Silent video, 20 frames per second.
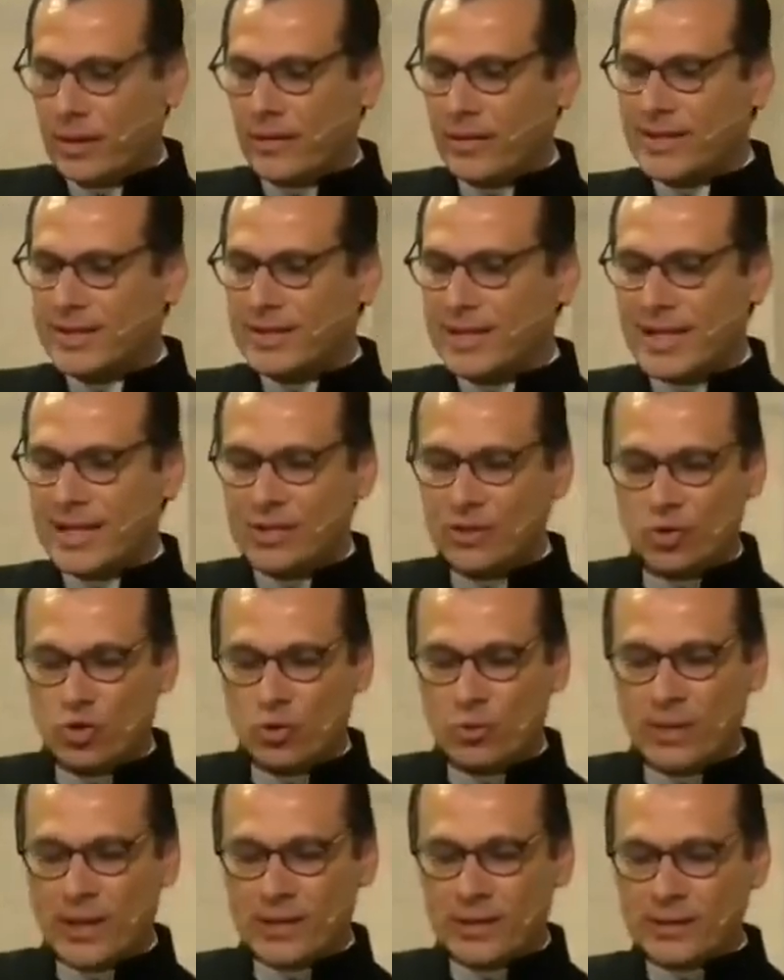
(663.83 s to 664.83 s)
In these last
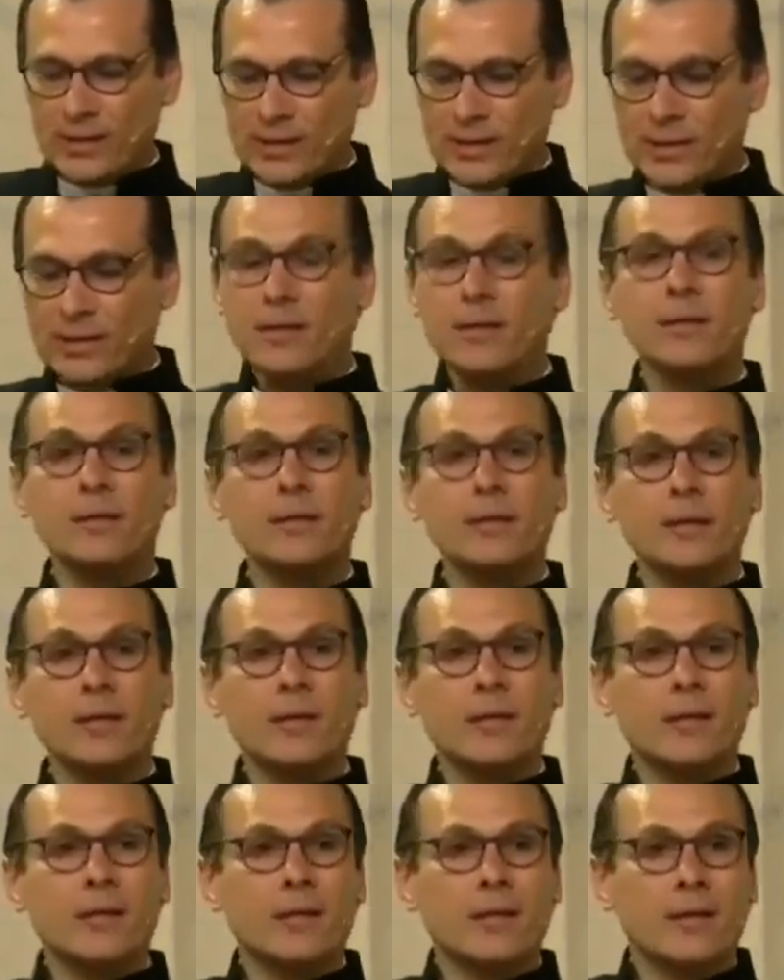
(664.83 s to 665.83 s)
two months,
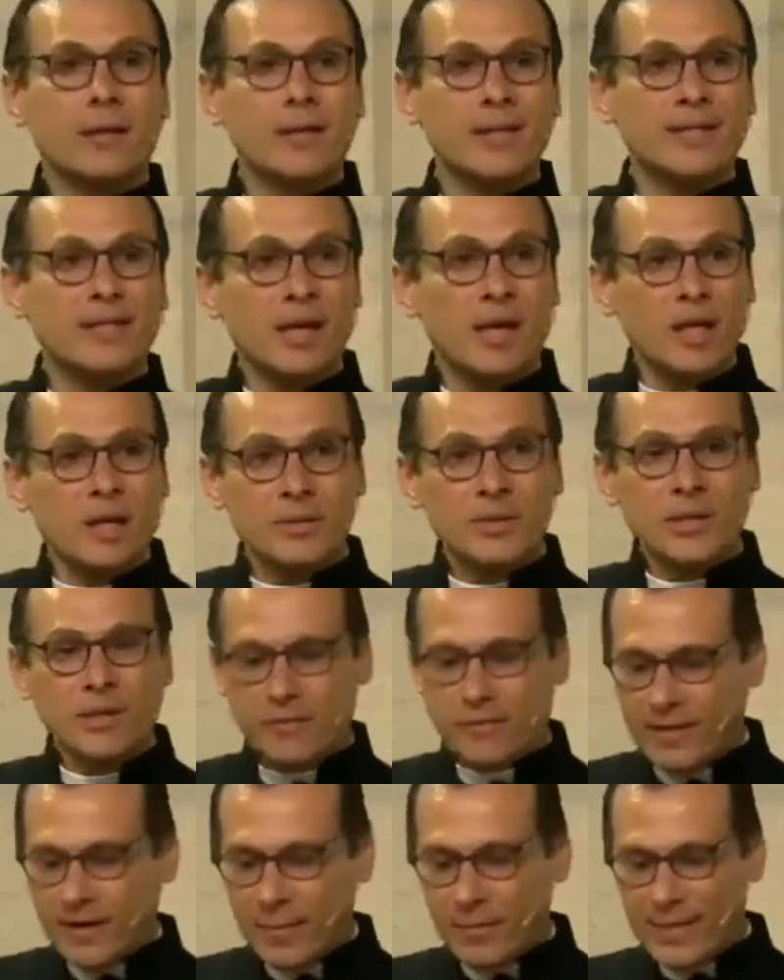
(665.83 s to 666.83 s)
the Psalms
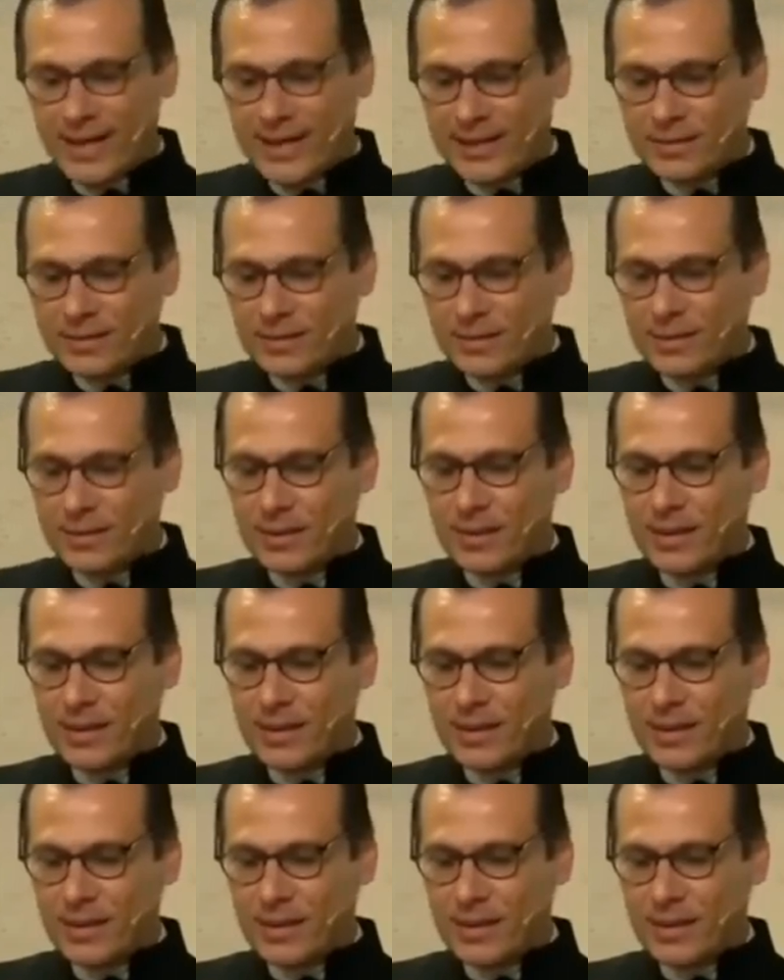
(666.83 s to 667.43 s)
of lament